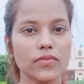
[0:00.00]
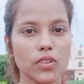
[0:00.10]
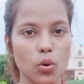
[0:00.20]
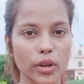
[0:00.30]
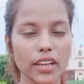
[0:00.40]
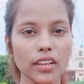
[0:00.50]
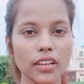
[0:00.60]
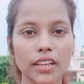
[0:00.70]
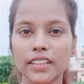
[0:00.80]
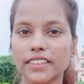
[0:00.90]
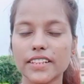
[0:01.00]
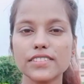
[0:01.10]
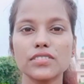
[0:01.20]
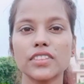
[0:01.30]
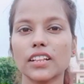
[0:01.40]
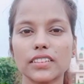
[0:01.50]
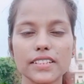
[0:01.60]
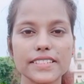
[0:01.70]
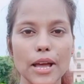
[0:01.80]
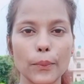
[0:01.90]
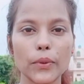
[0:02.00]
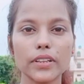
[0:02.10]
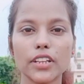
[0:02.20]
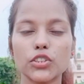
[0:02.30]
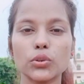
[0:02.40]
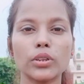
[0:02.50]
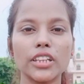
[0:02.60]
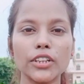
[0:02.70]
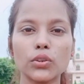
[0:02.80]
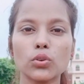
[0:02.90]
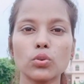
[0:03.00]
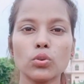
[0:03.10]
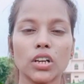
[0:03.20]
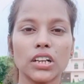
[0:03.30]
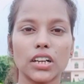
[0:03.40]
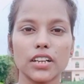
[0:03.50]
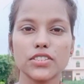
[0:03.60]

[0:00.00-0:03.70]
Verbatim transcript: Okay, there is nothing separate that you need to uh,